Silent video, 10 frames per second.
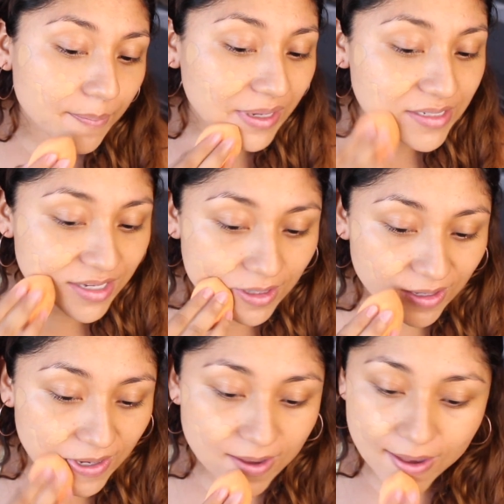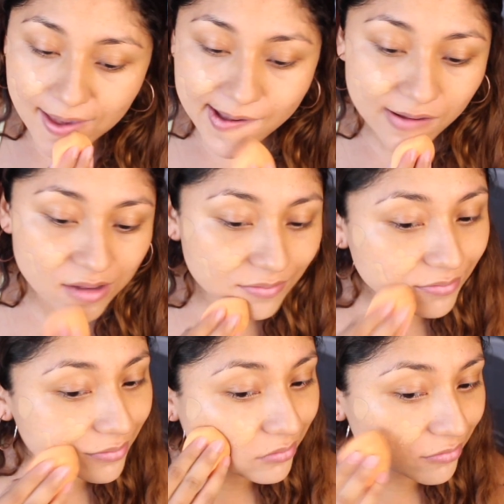basically,
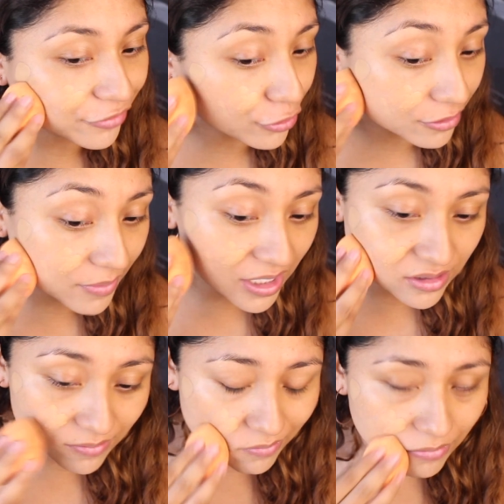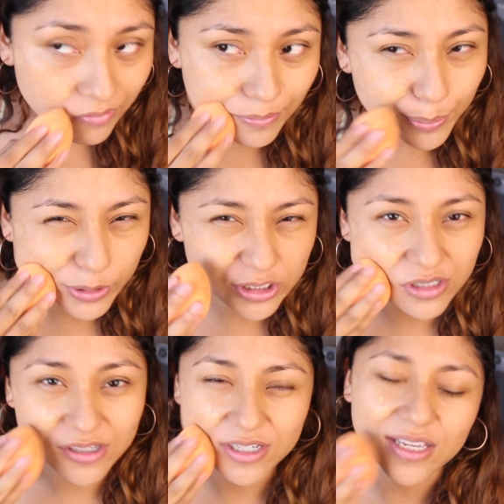for me
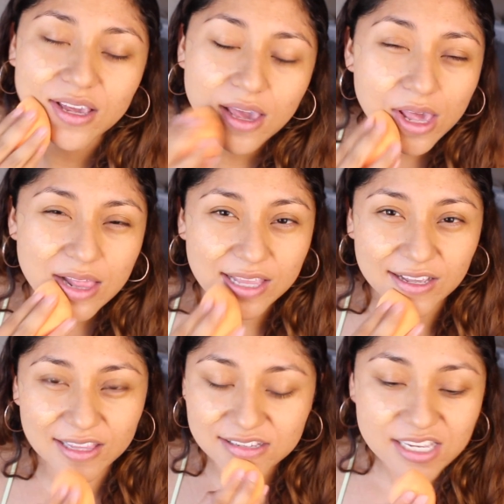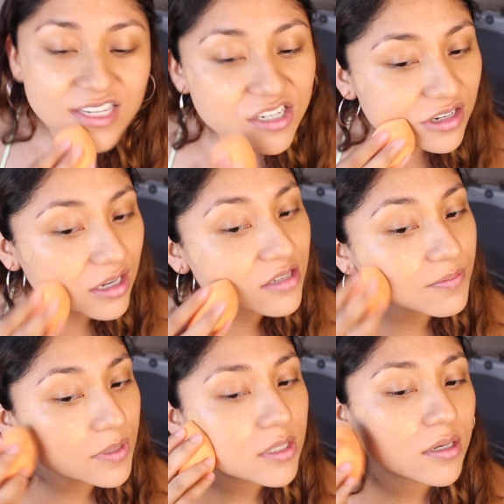personally, legalization has
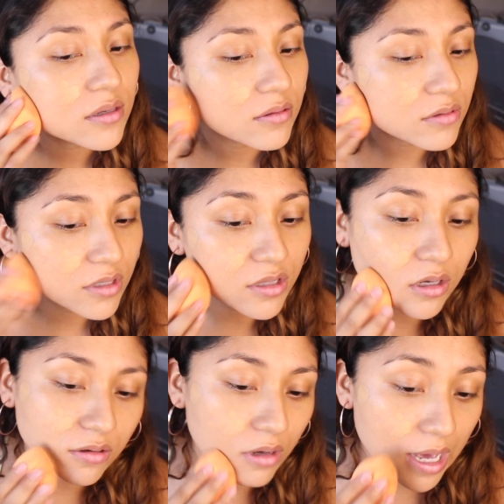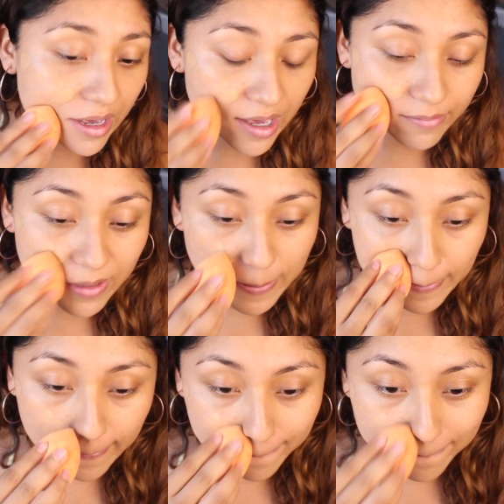been, you know, I
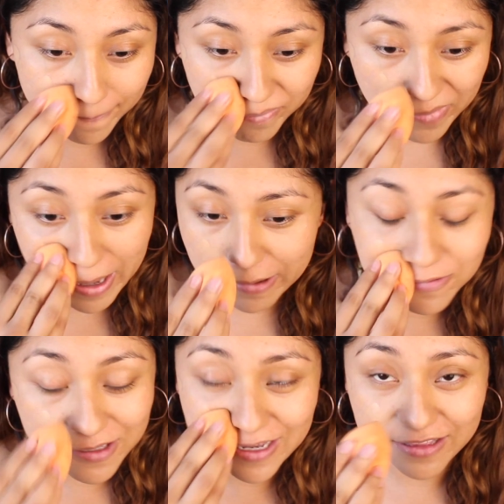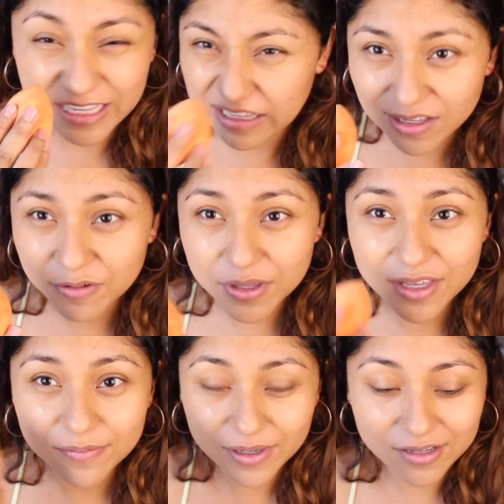will say dealing with
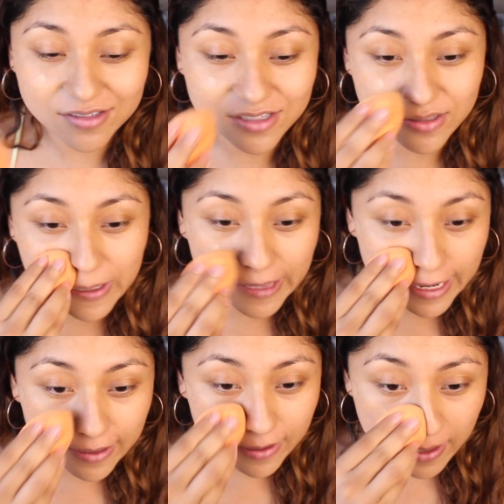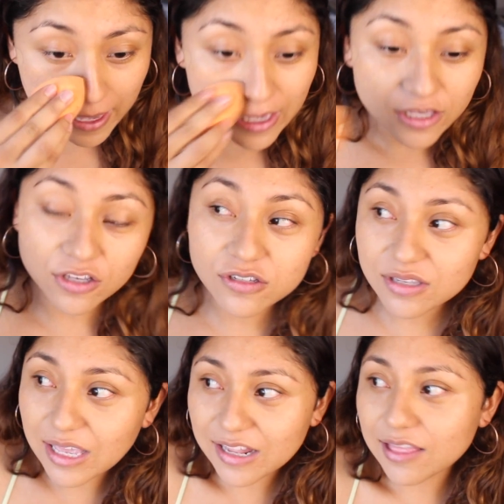it, because it's not like you
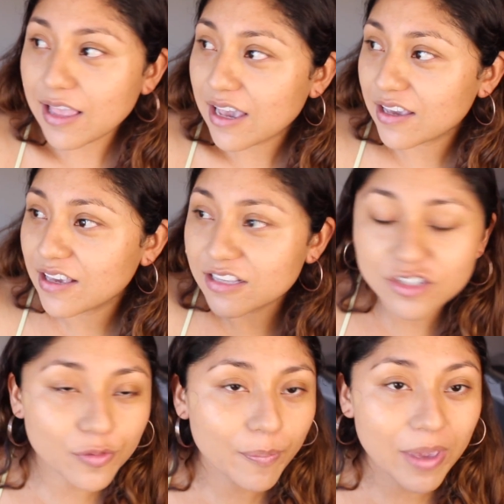just get in line, get your